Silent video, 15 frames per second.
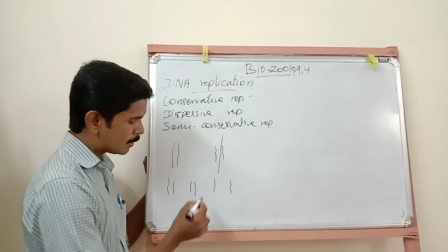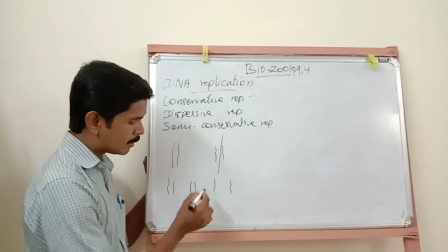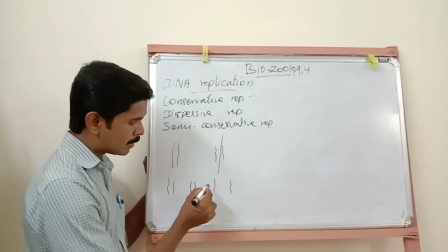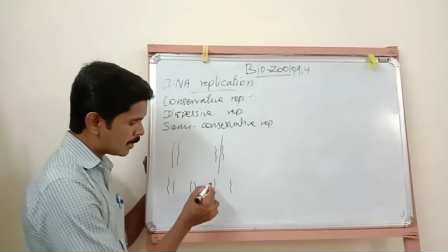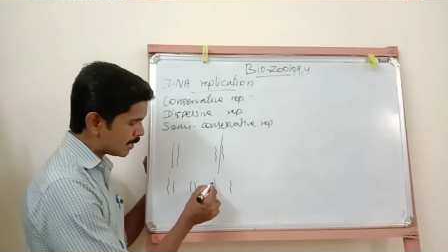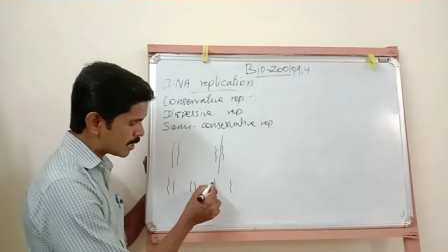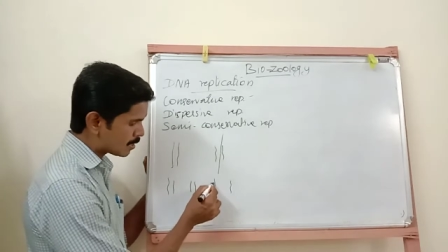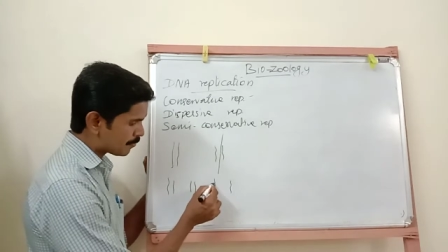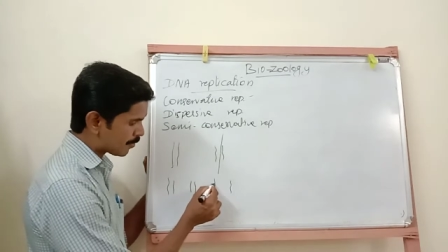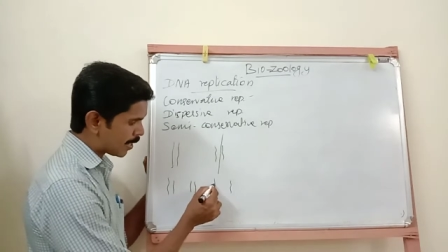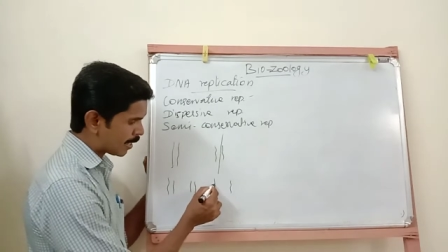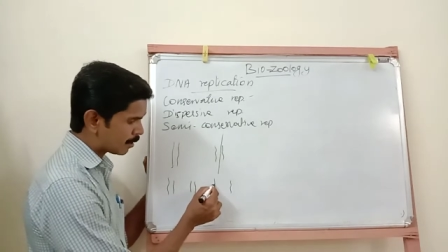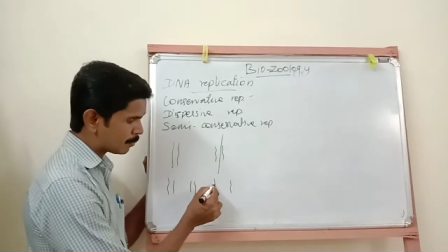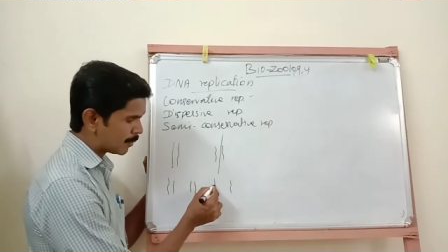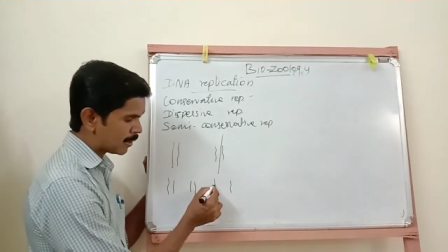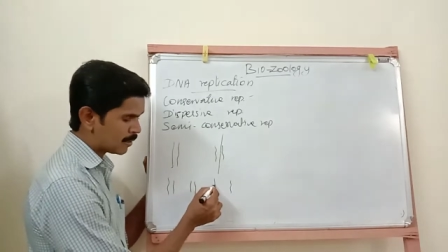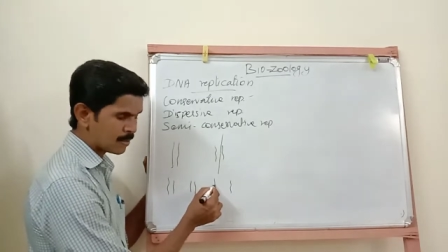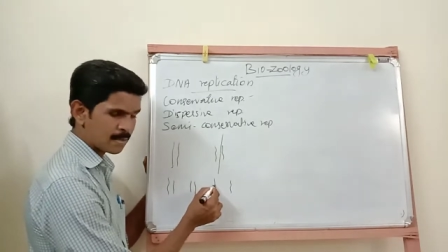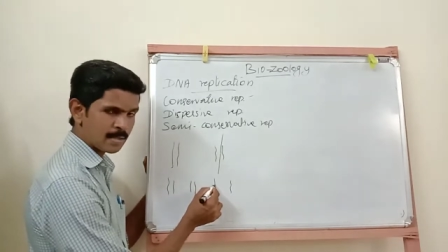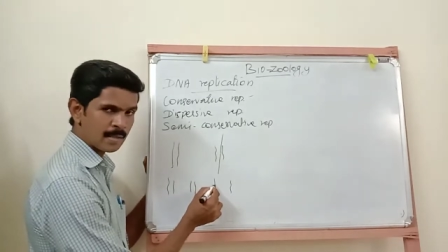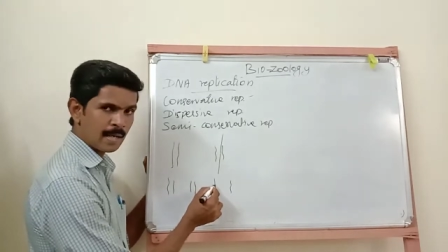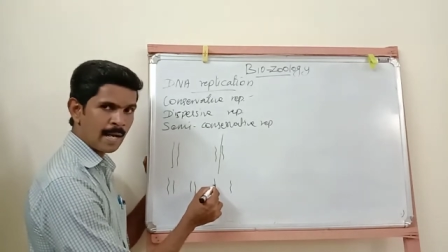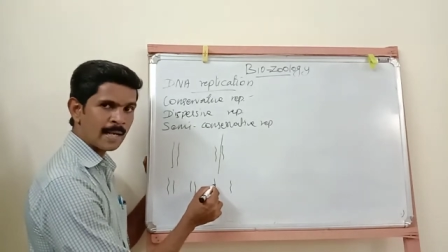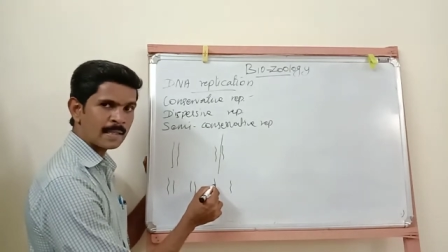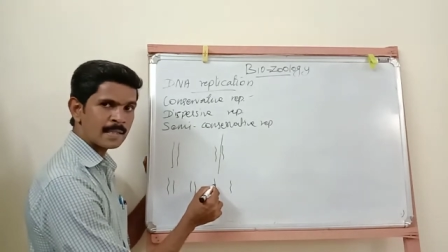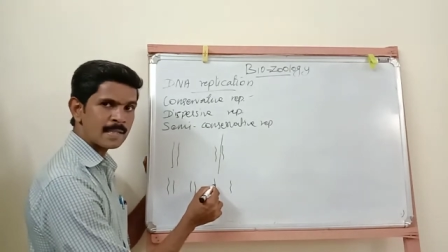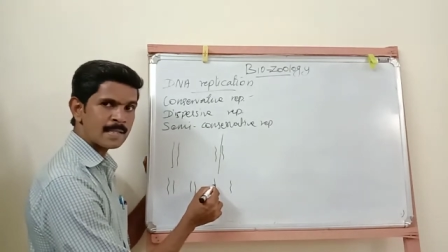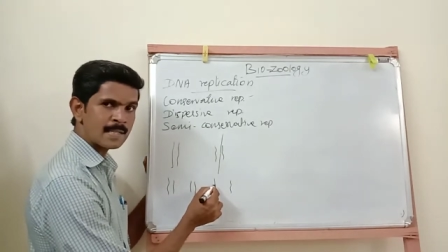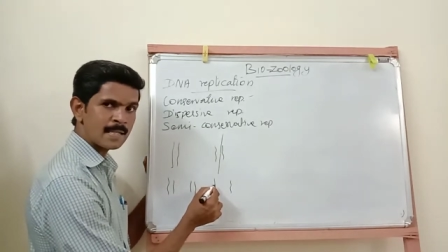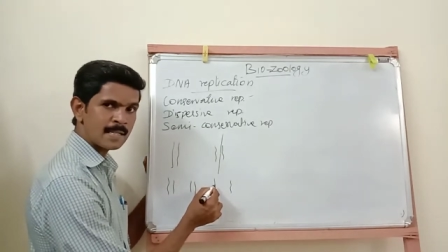This fragment act
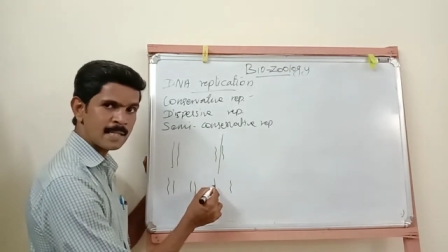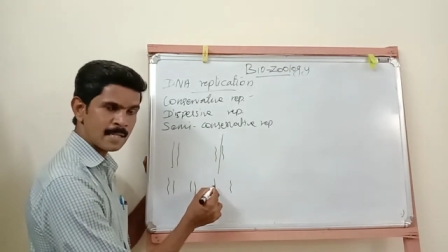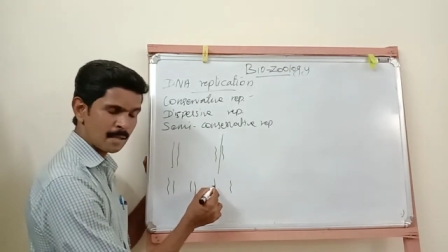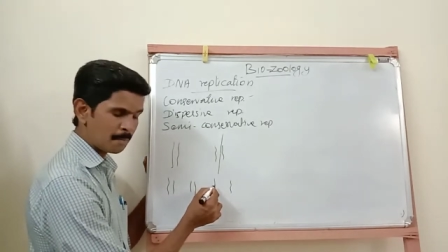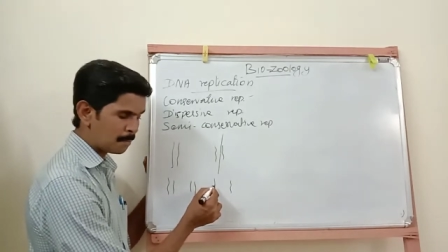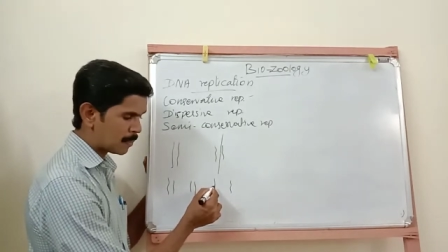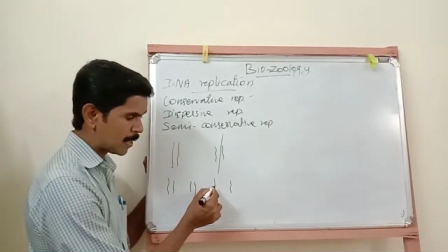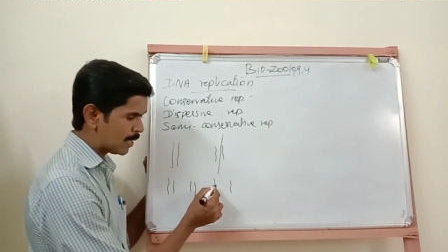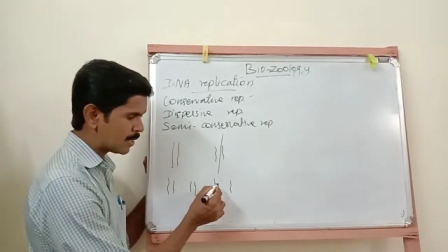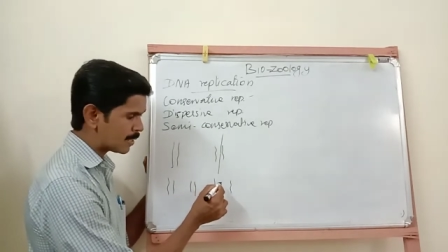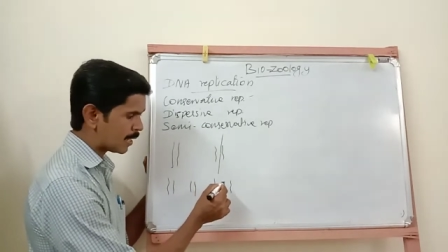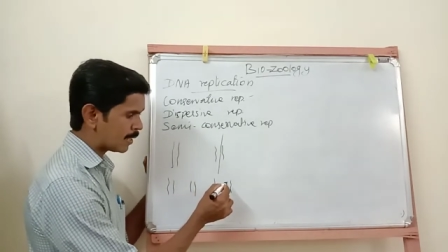as a template,